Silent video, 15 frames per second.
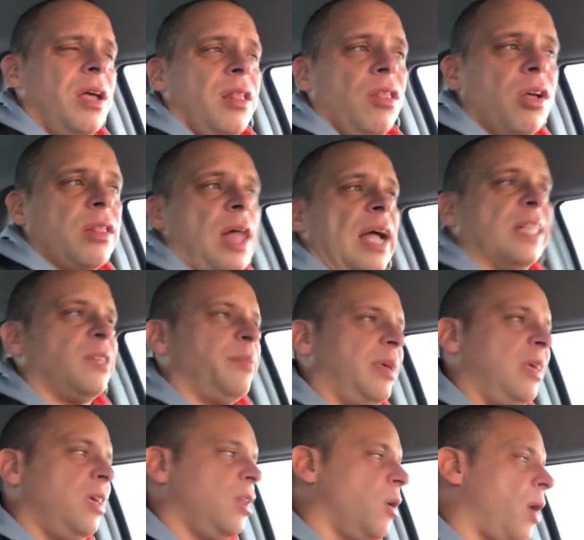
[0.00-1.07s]
looked like to
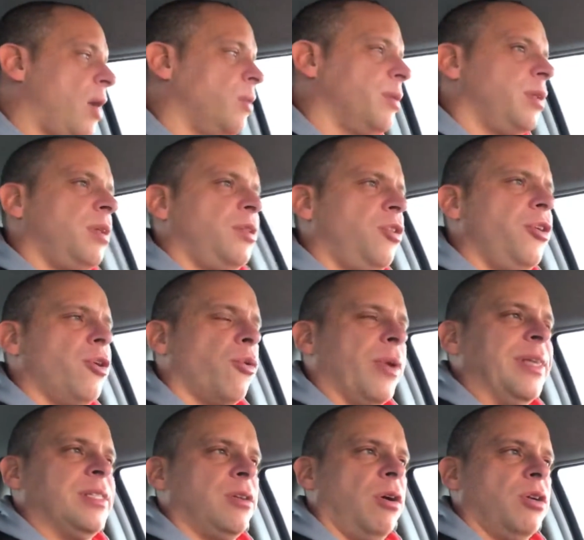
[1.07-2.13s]
me, I'll do your
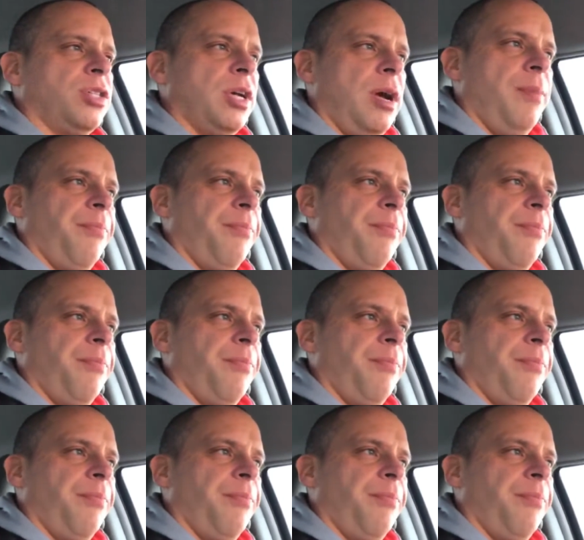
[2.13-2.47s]
research.